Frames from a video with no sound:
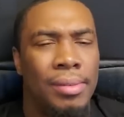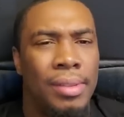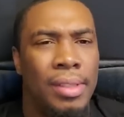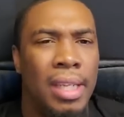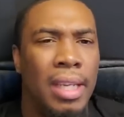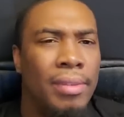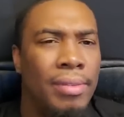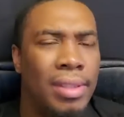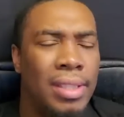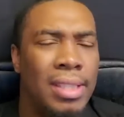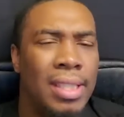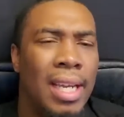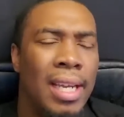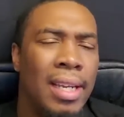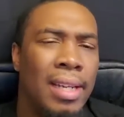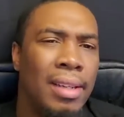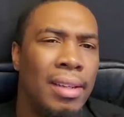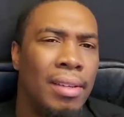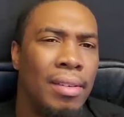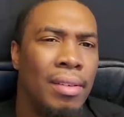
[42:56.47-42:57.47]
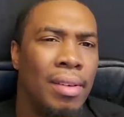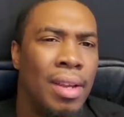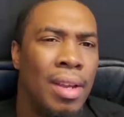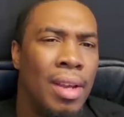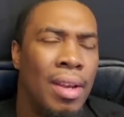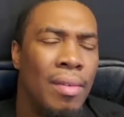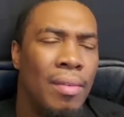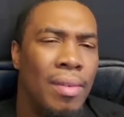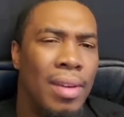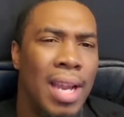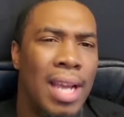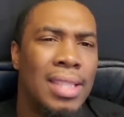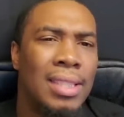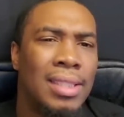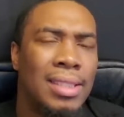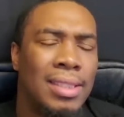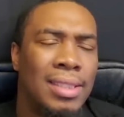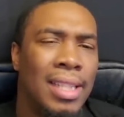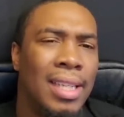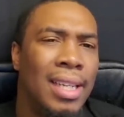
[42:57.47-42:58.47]
give or take. When I
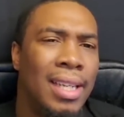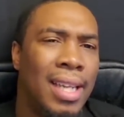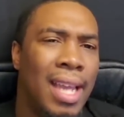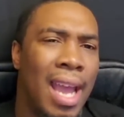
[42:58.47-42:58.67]
seen